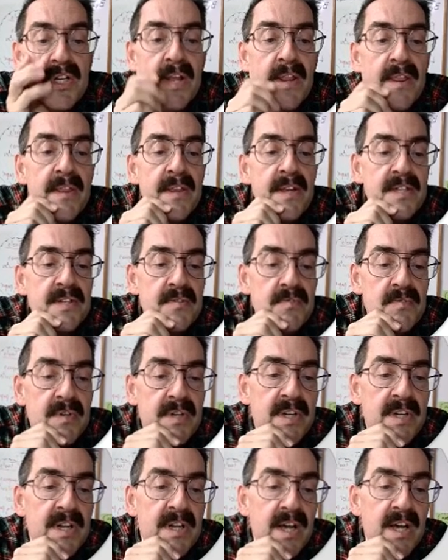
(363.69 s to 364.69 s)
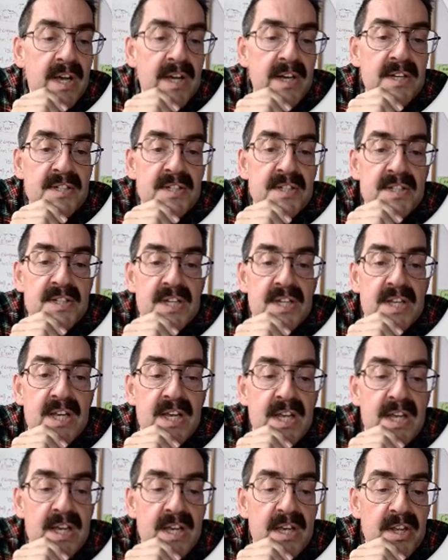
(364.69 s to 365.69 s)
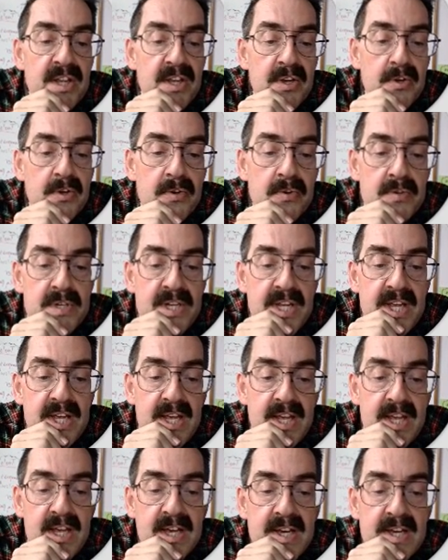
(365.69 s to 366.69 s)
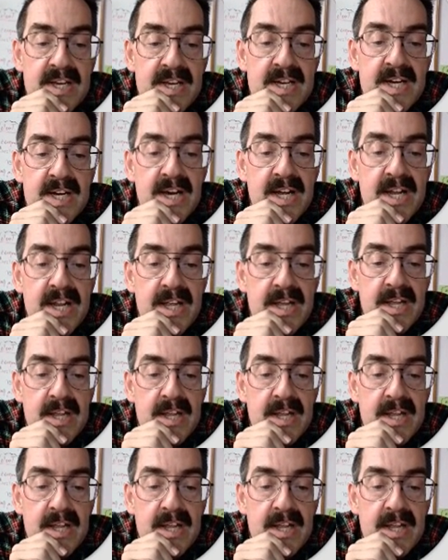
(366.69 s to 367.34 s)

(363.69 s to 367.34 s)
like this one. C-U-D, CUD.